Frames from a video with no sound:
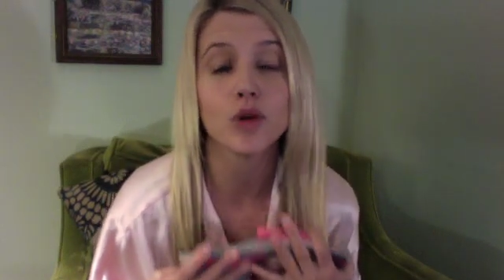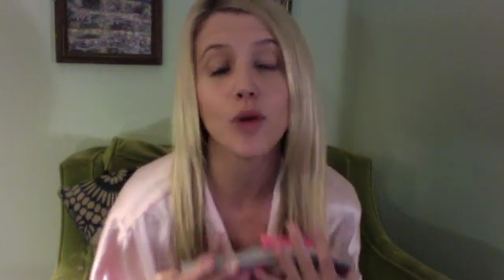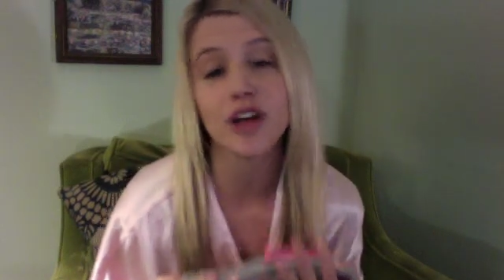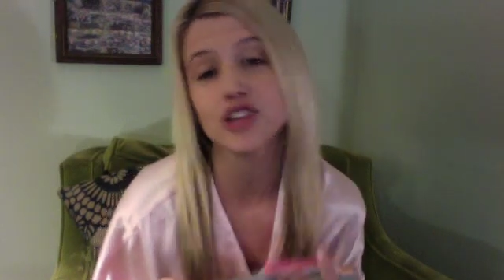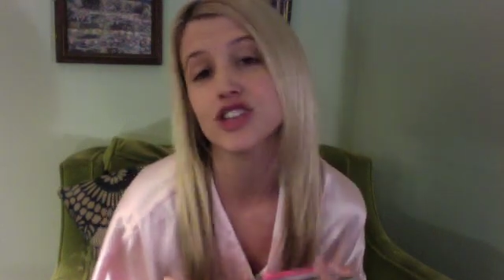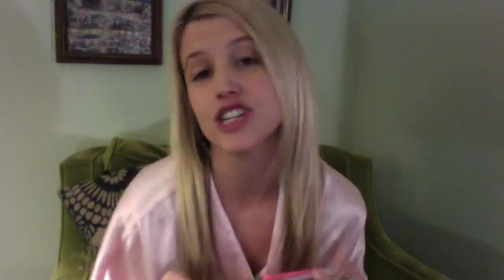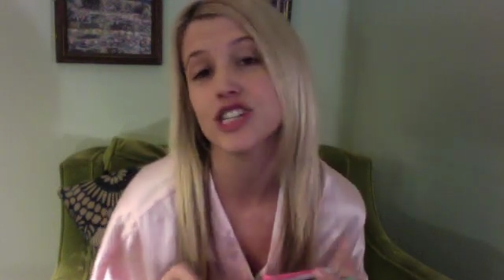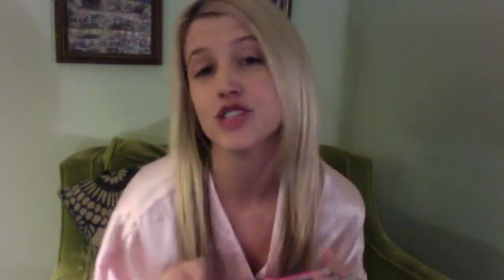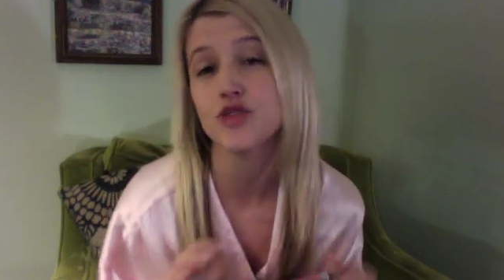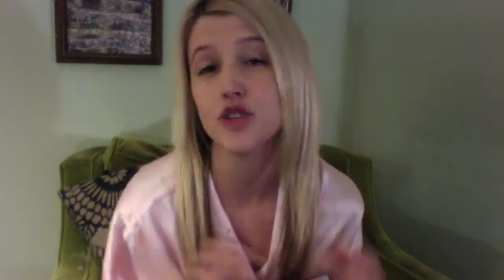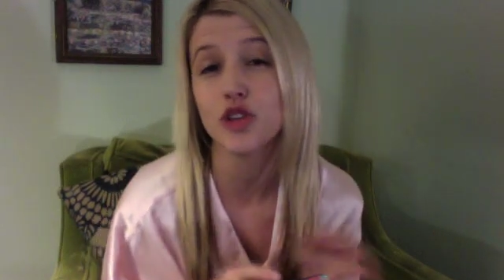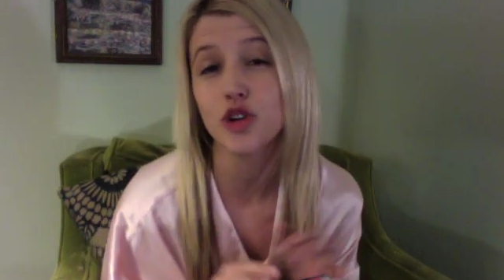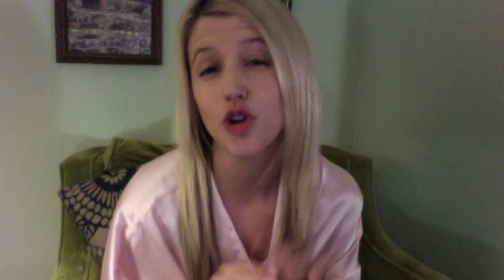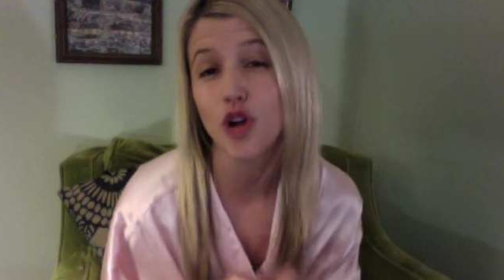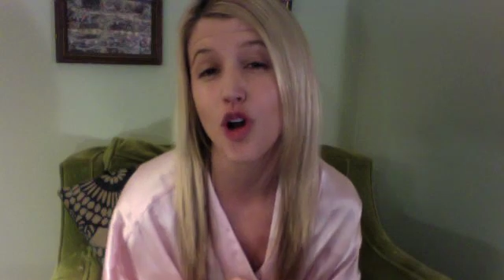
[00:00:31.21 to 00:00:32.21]
questions
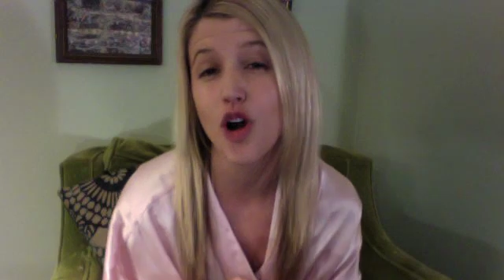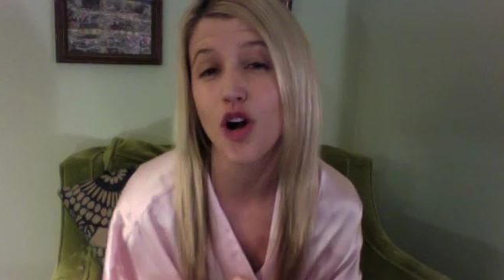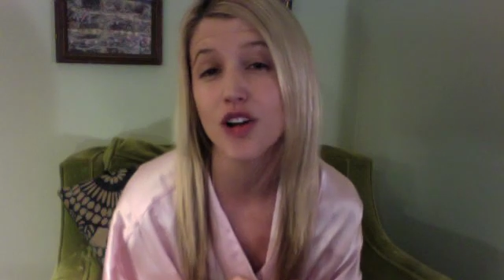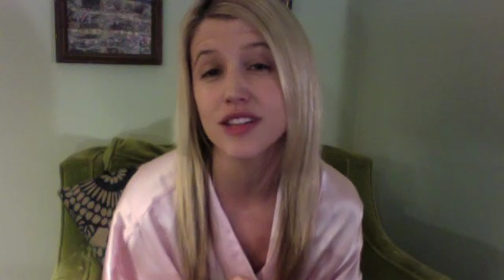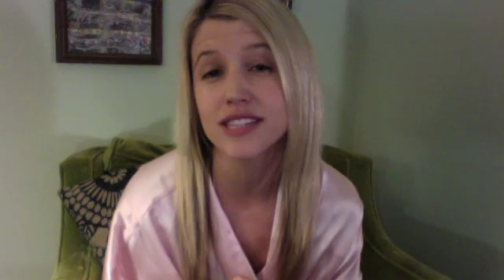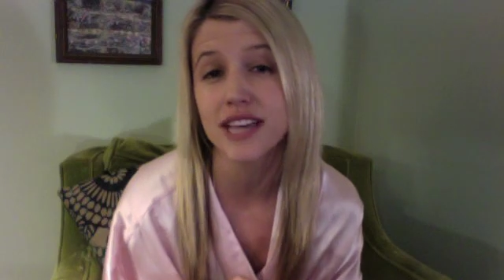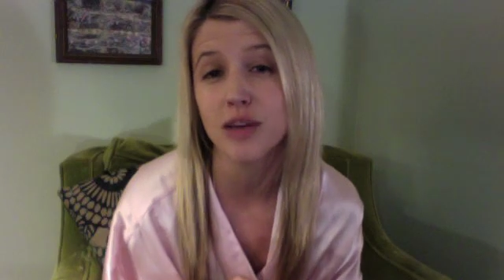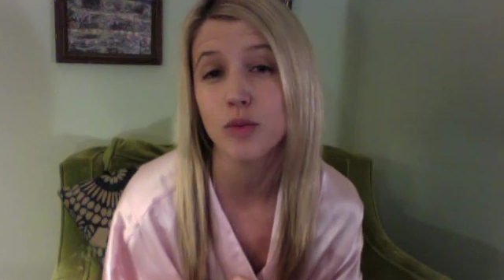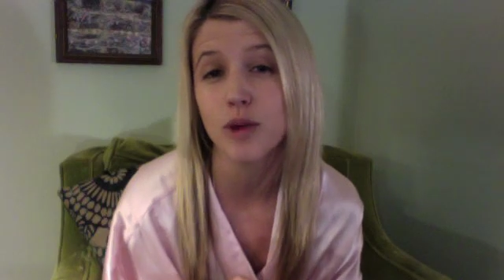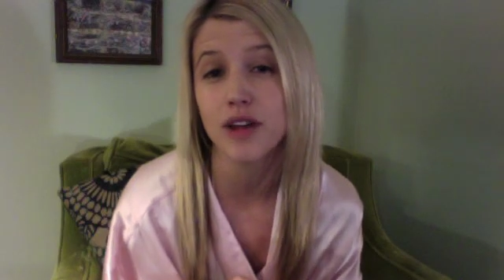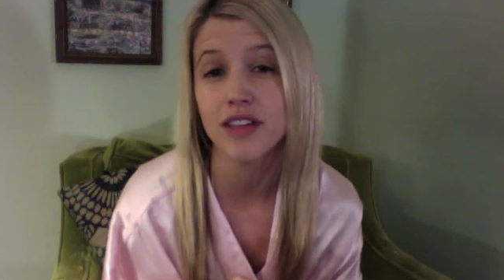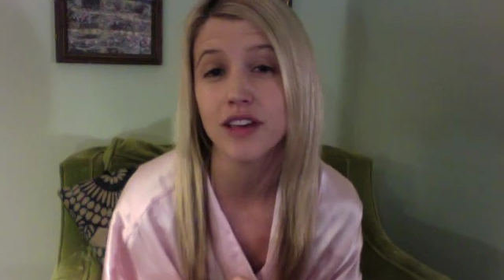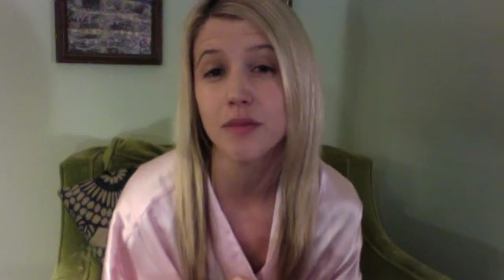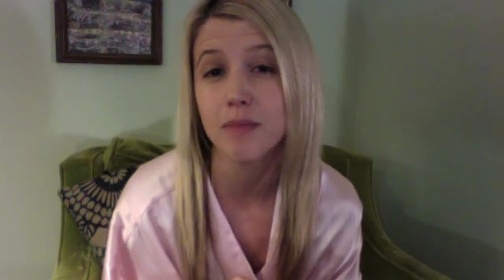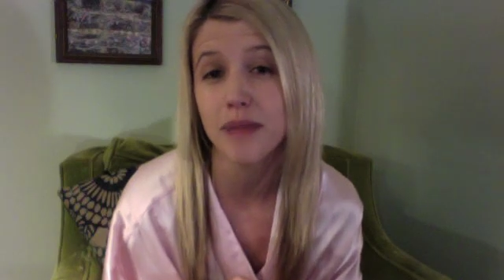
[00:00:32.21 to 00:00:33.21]
for the girls and
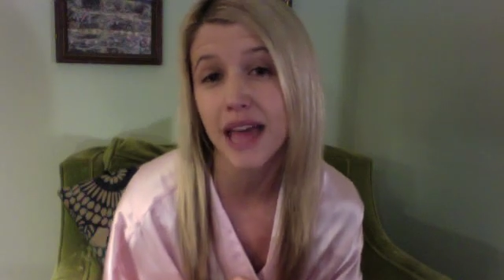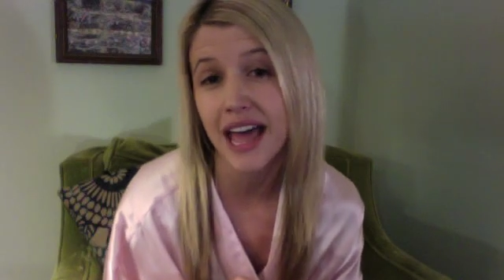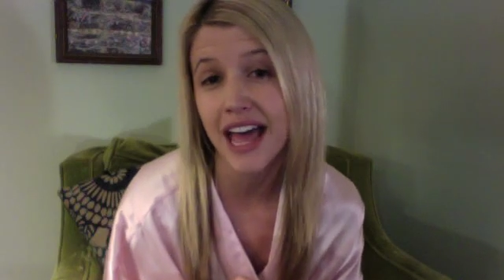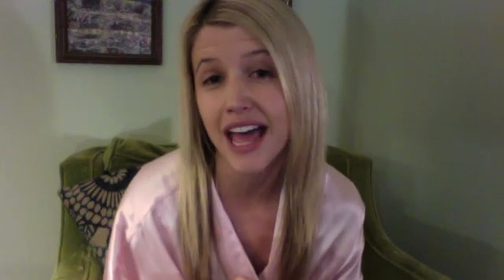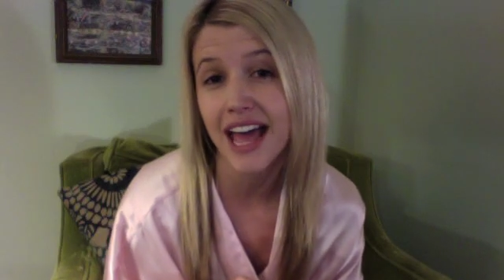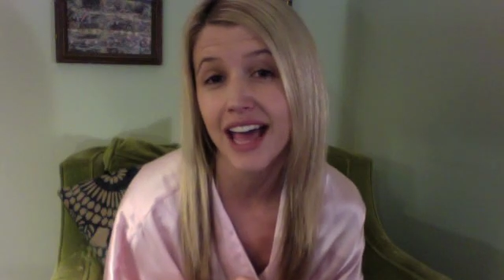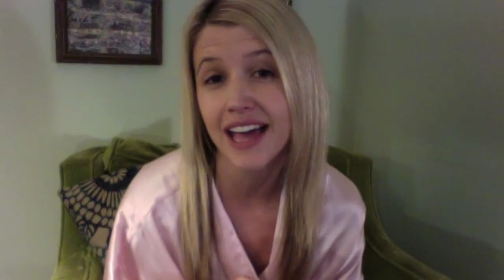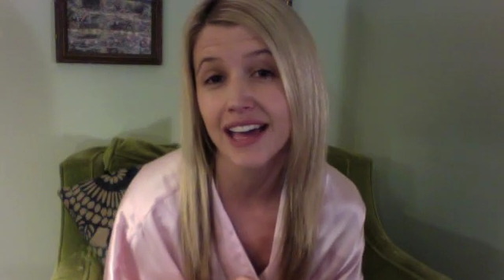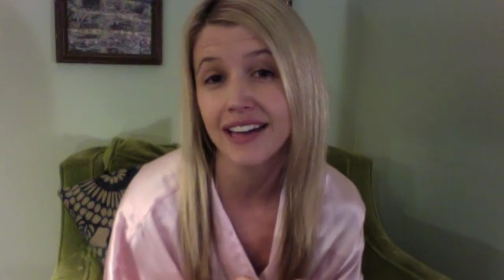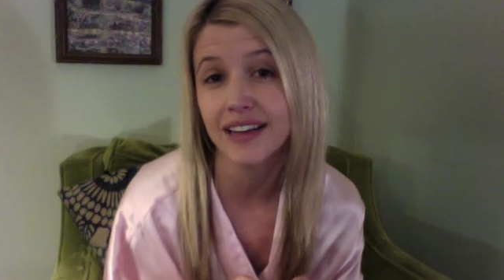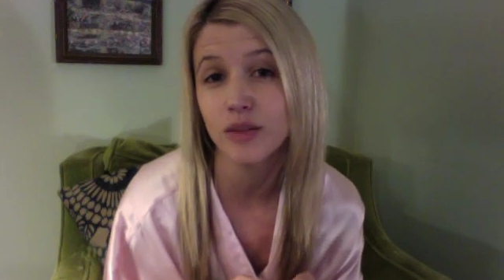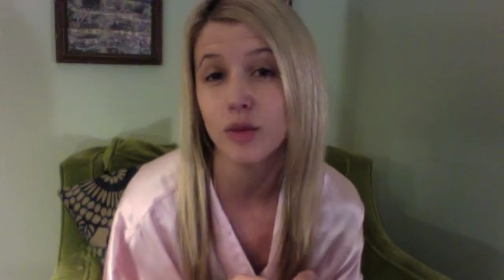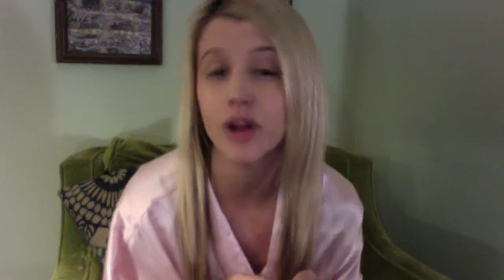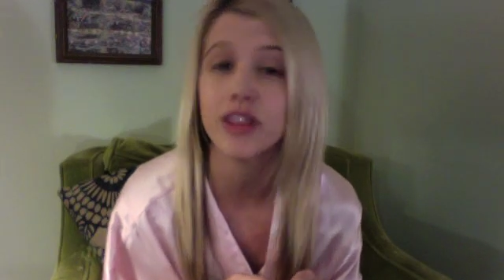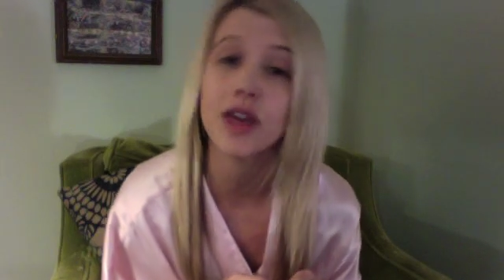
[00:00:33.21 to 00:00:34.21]
where they've
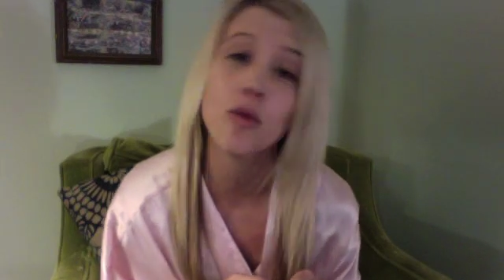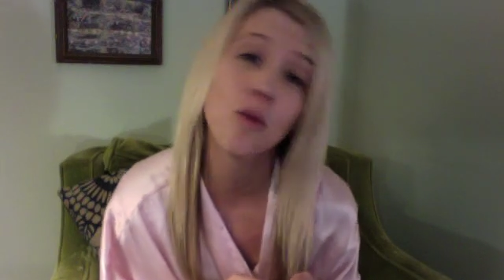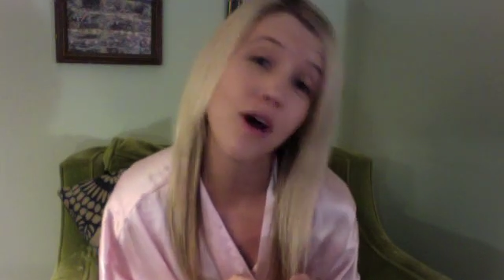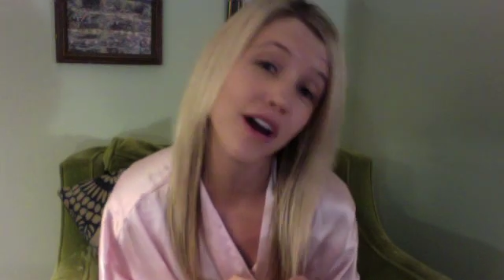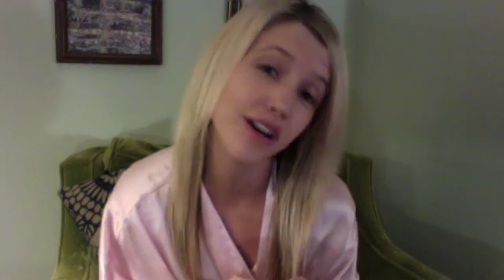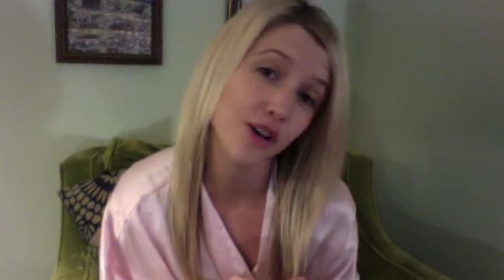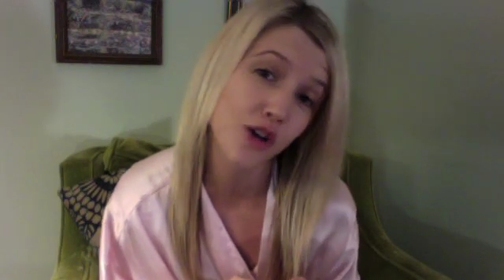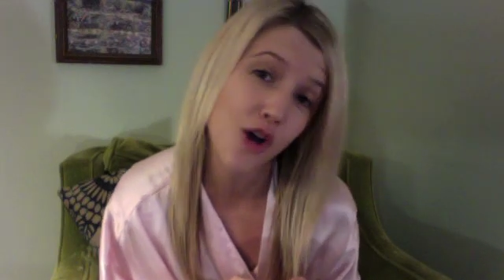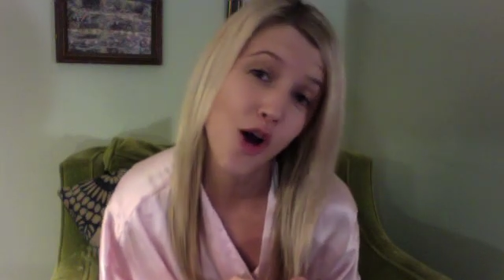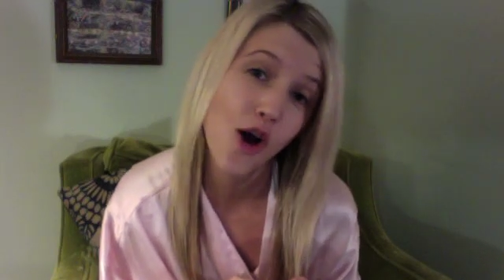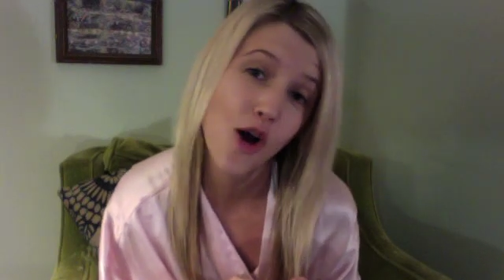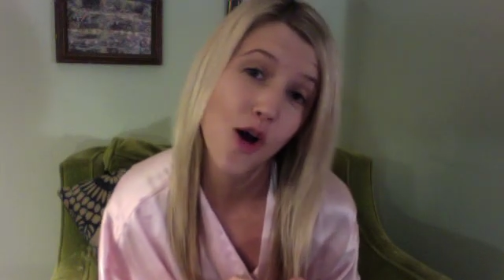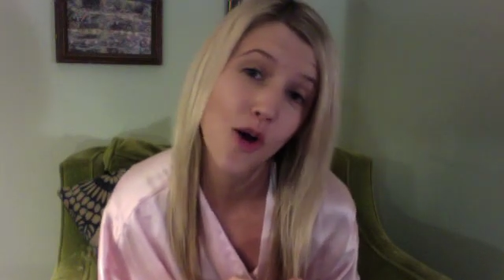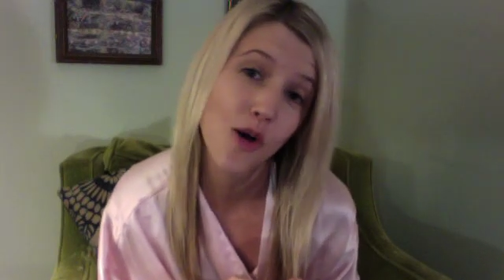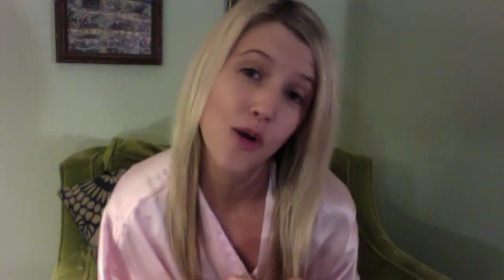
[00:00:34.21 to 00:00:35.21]
been and where they want to
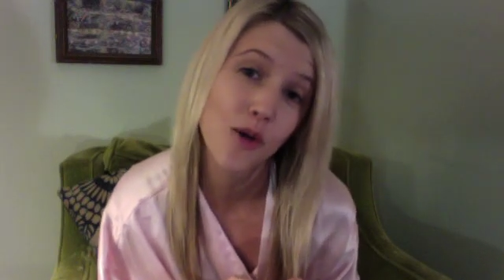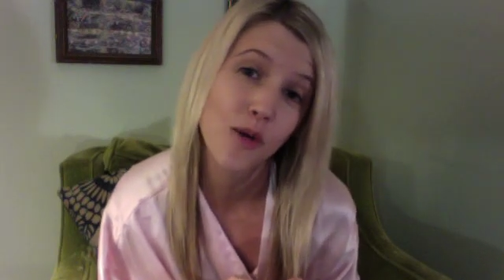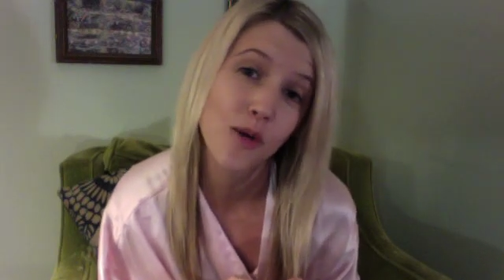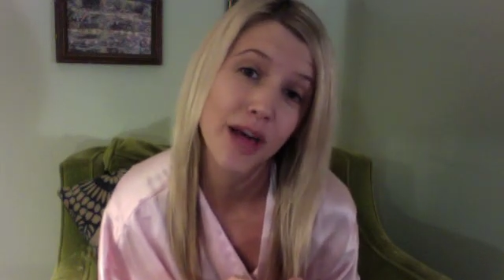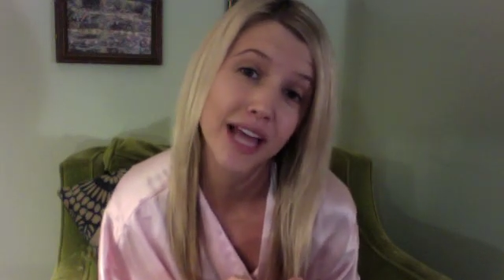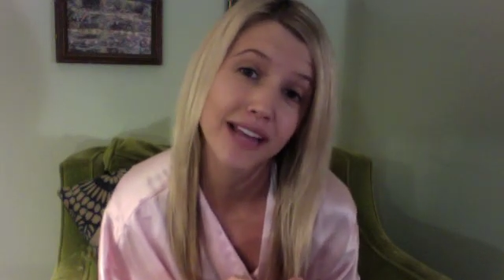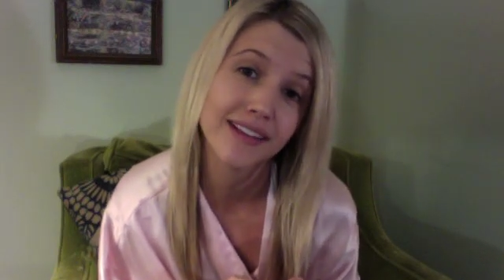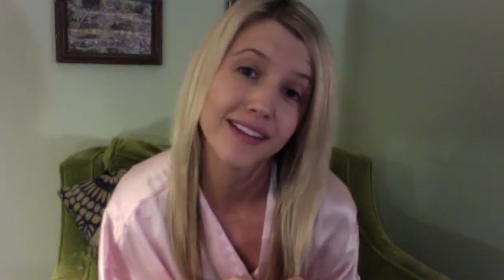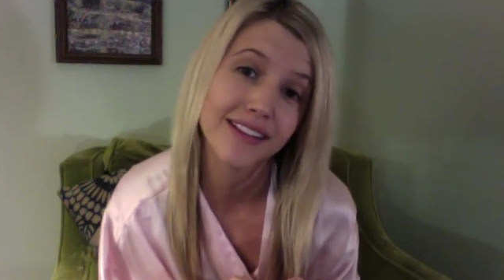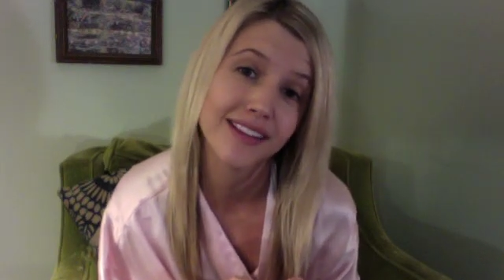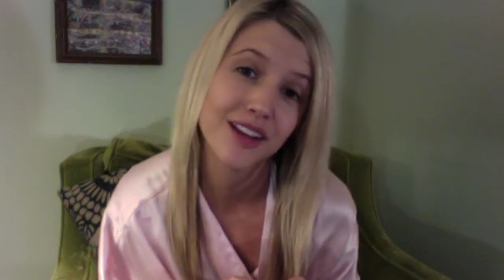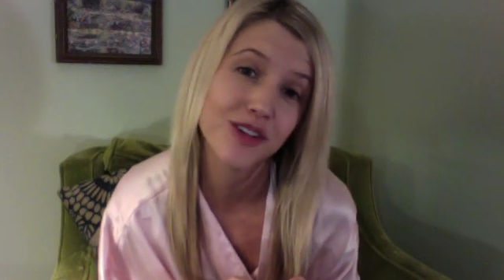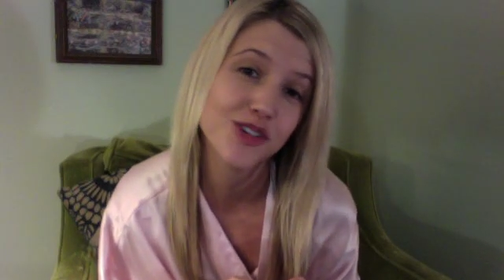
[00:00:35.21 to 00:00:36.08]
go and